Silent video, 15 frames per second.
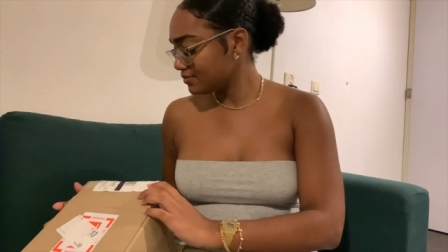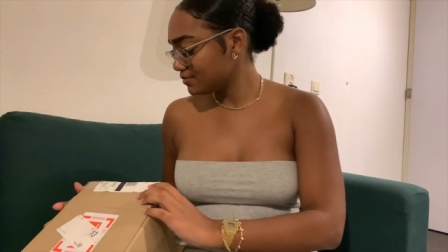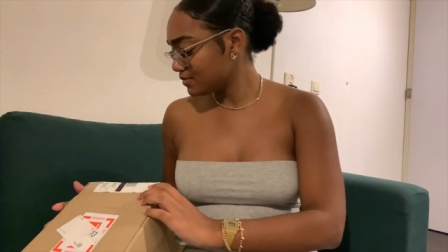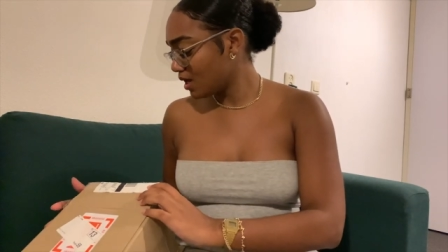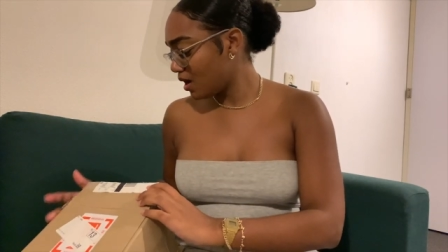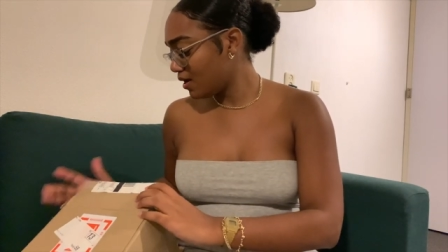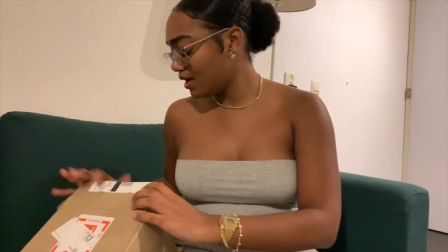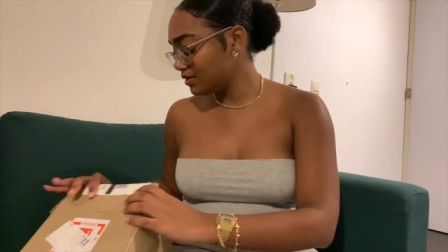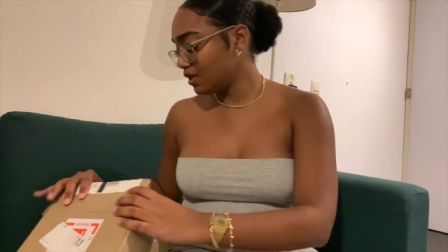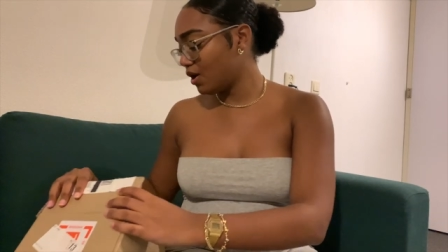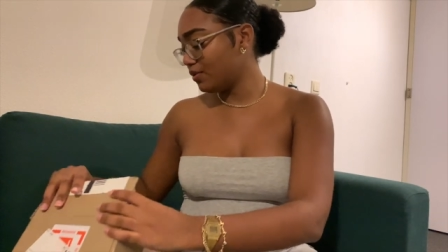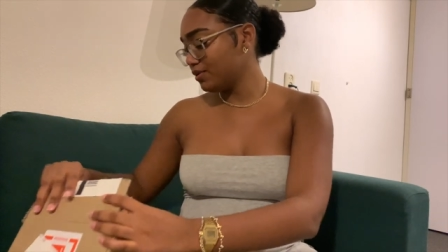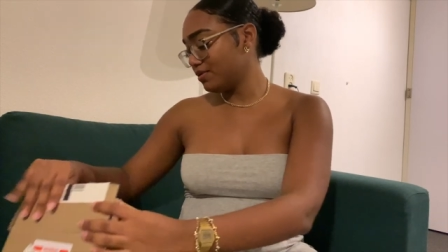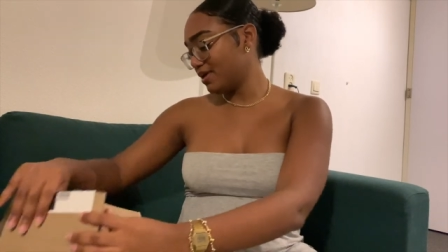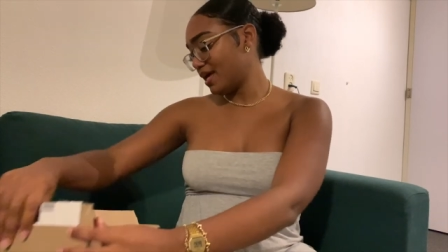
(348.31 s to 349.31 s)
no, no,
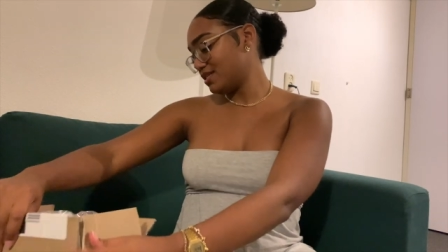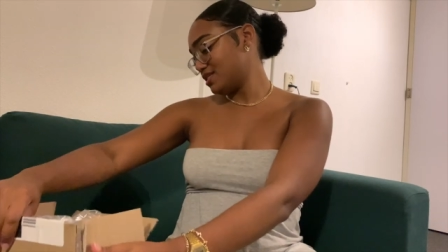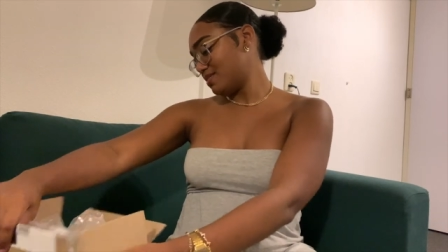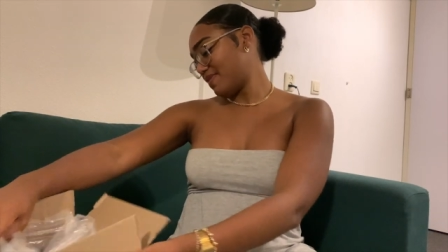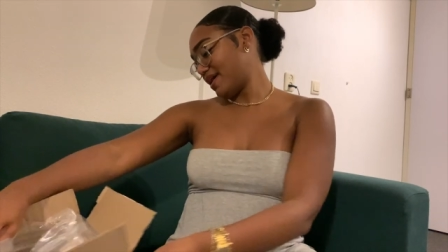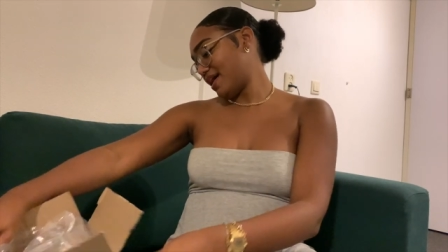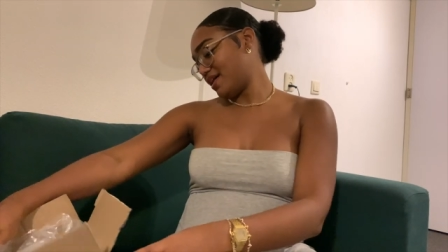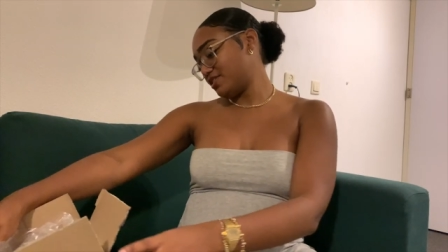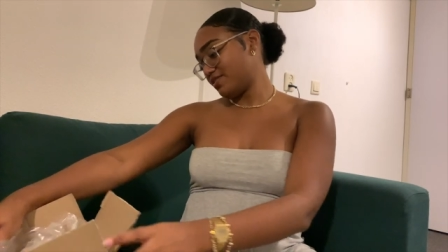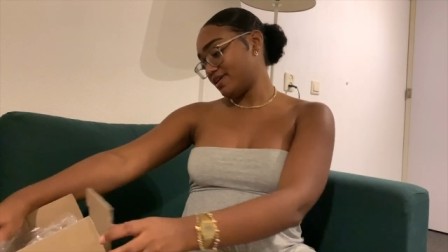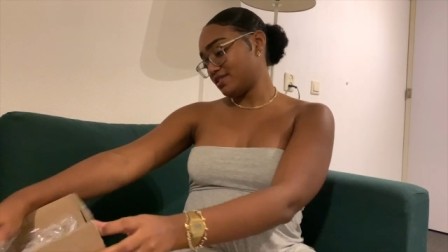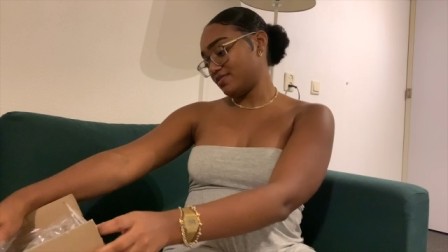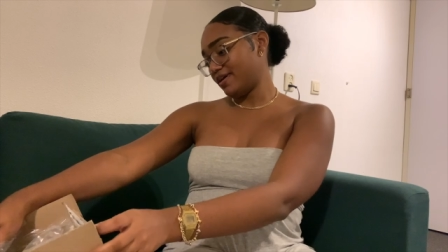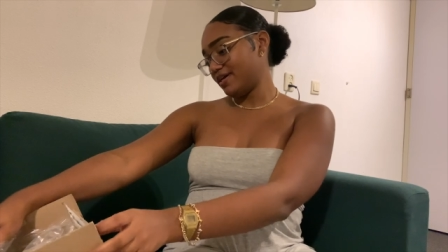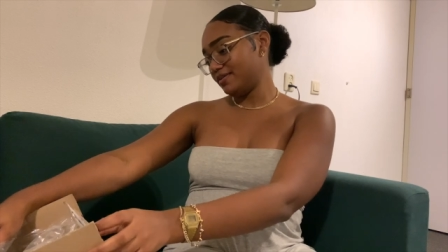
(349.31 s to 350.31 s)
you can see my
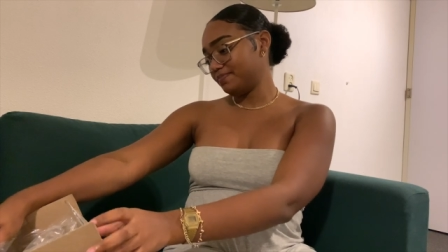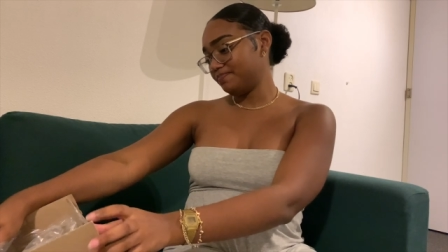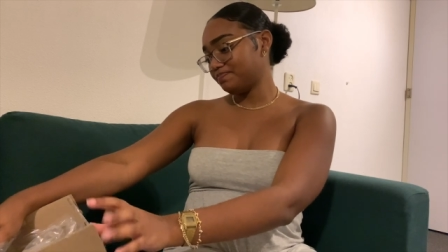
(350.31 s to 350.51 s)
address, right?